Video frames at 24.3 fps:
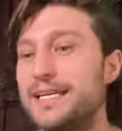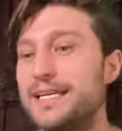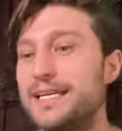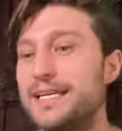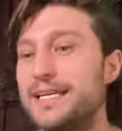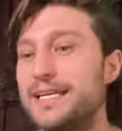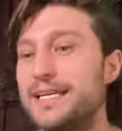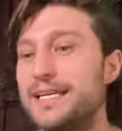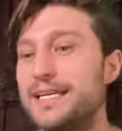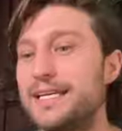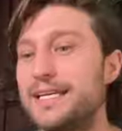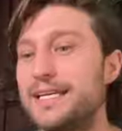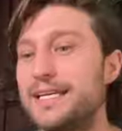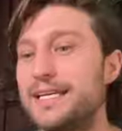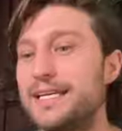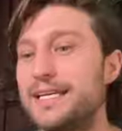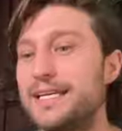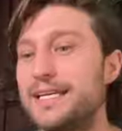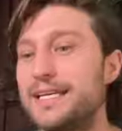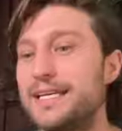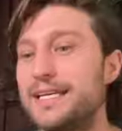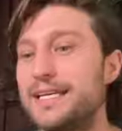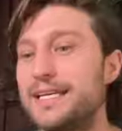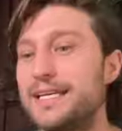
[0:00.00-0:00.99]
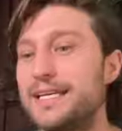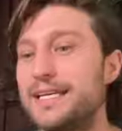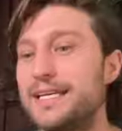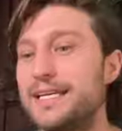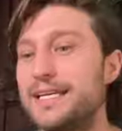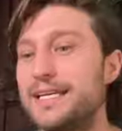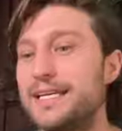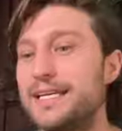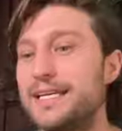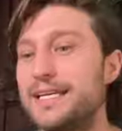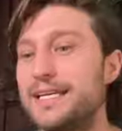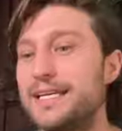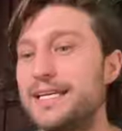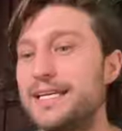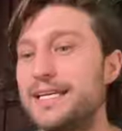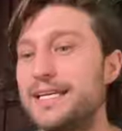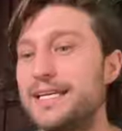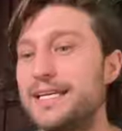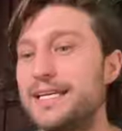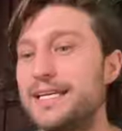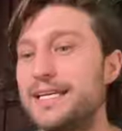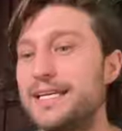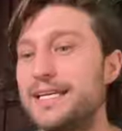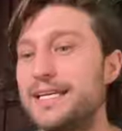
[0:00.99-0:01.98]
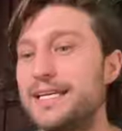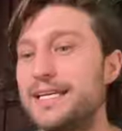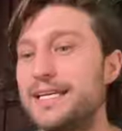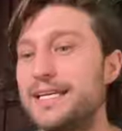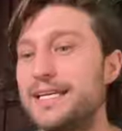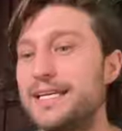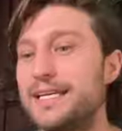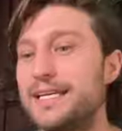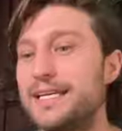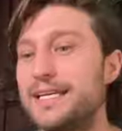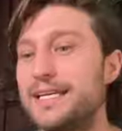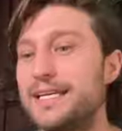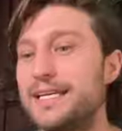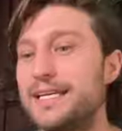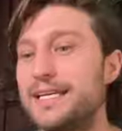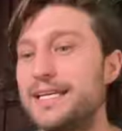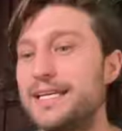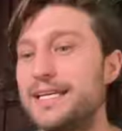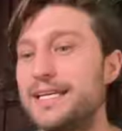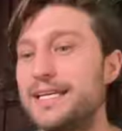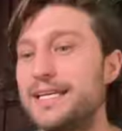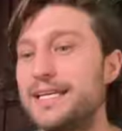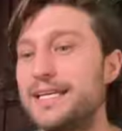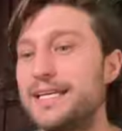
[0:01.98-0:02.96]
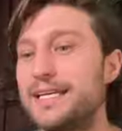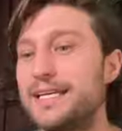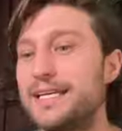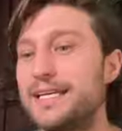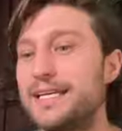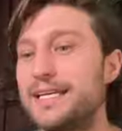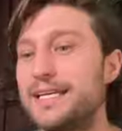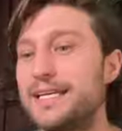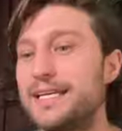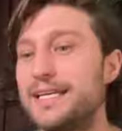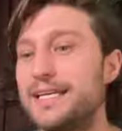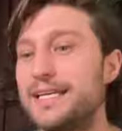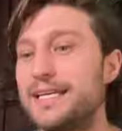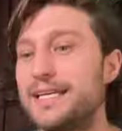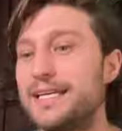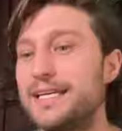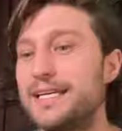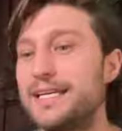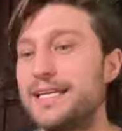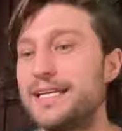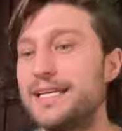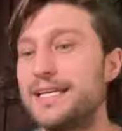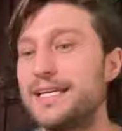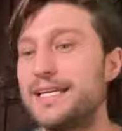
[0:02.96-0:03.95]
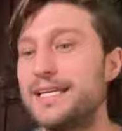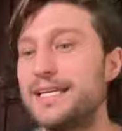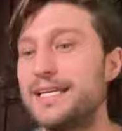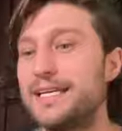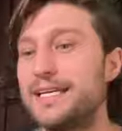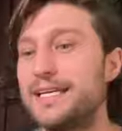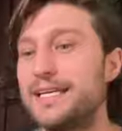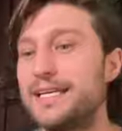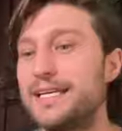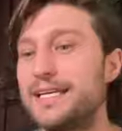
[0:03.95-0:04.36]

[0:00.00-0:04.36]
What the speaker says: (no one is talking)